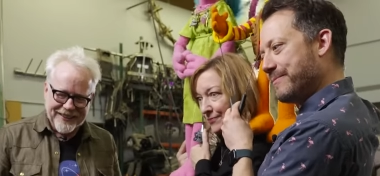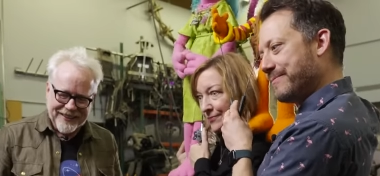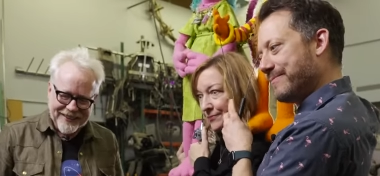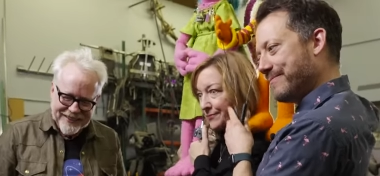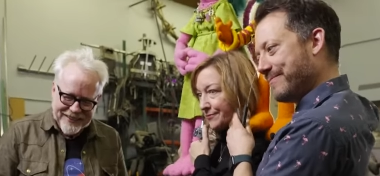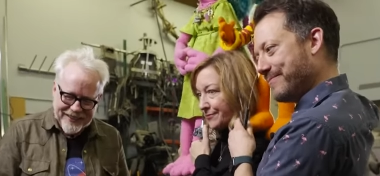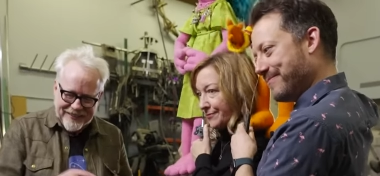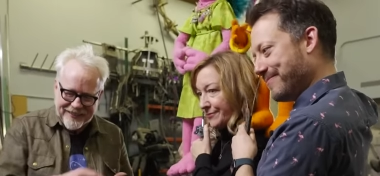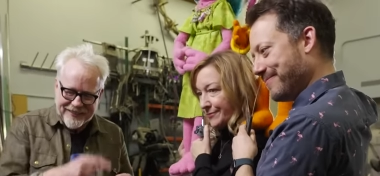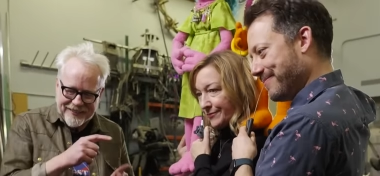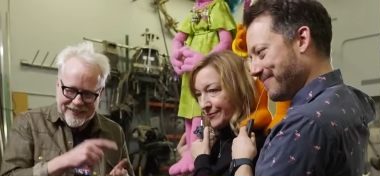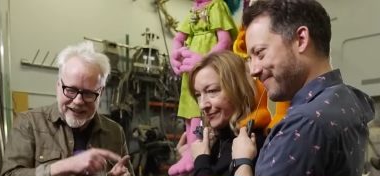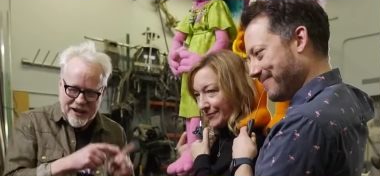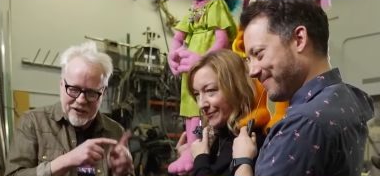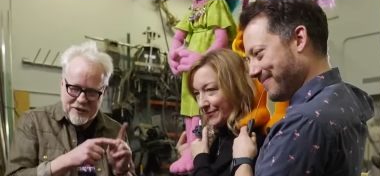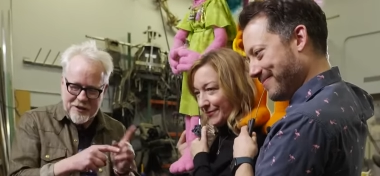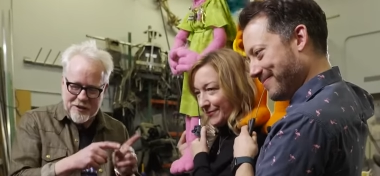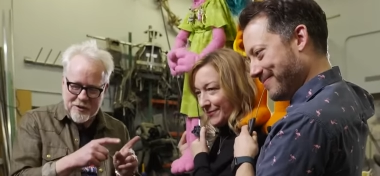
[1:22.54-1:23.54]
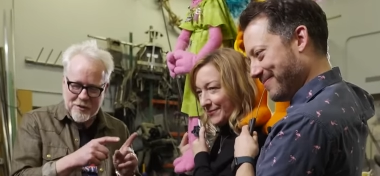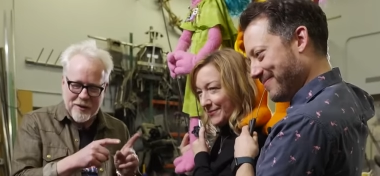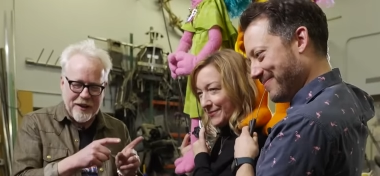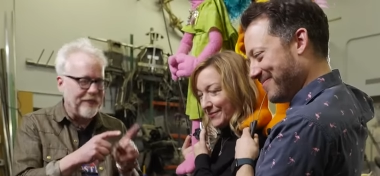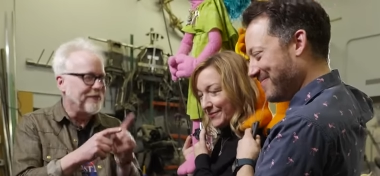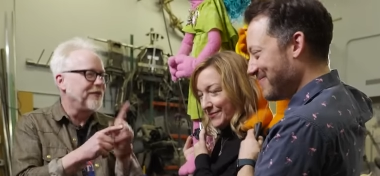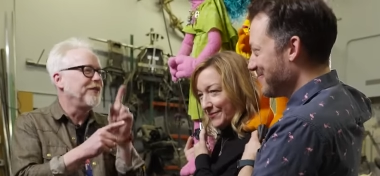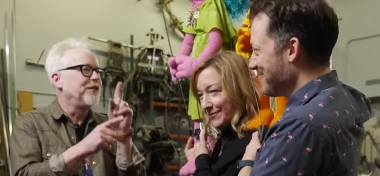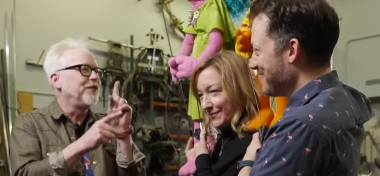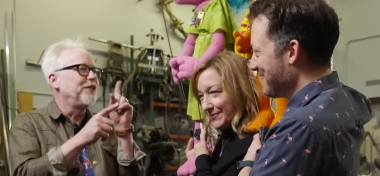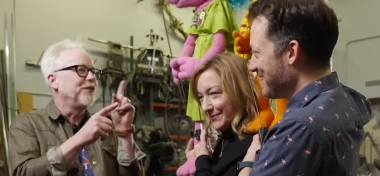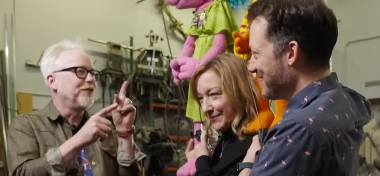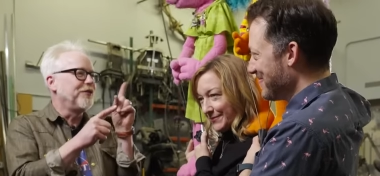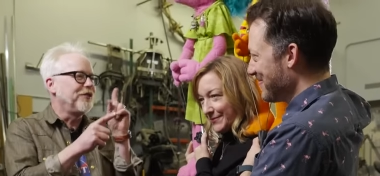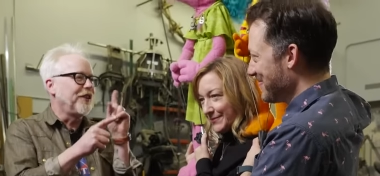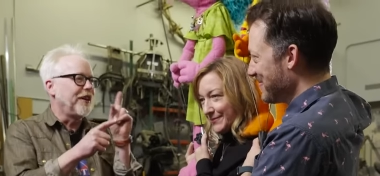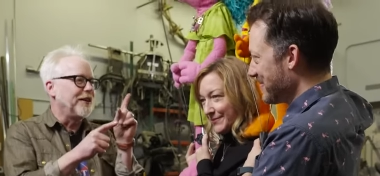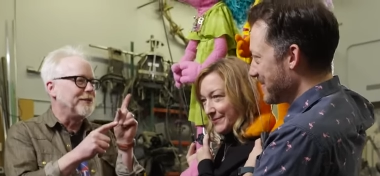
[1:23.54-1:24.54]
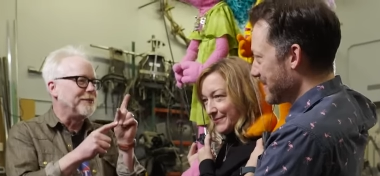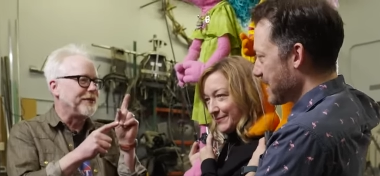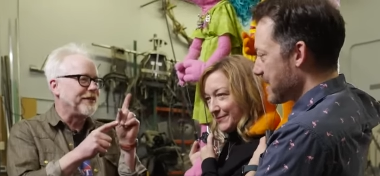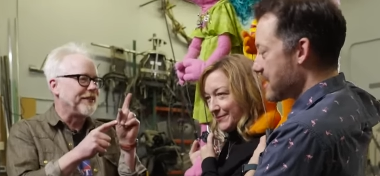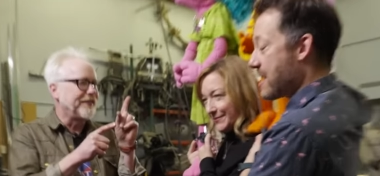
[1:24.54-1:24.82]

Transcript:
Speaker 1: Hmm. This is how you have to do your jobs.